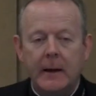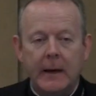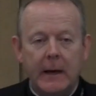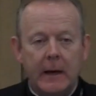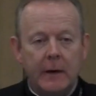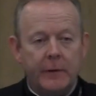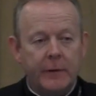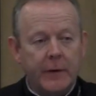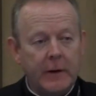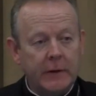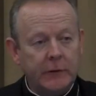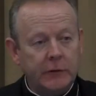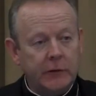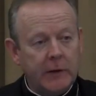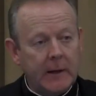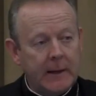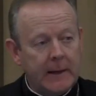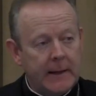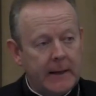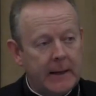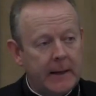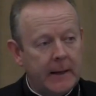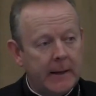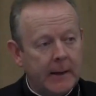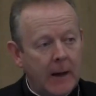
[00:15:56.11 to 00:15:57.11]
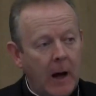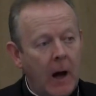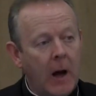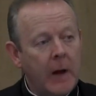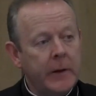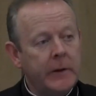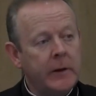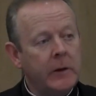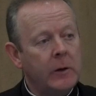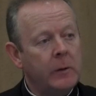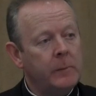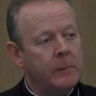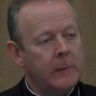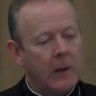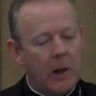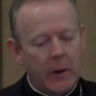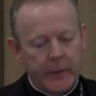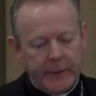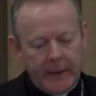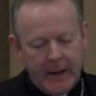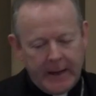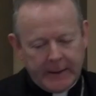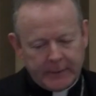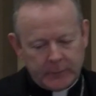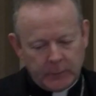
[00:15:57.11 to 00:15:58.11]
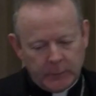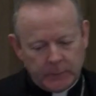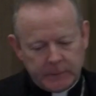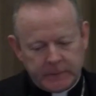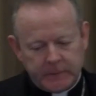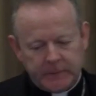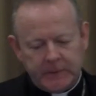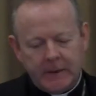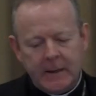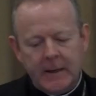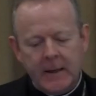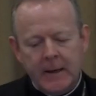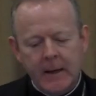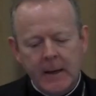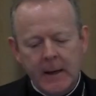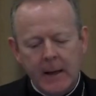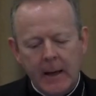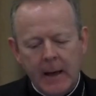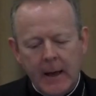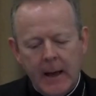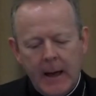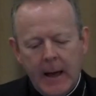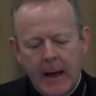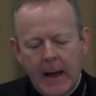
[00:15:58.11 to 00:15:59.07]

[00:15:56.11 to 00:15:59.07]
Evangelii Gaudium, Laudato Si,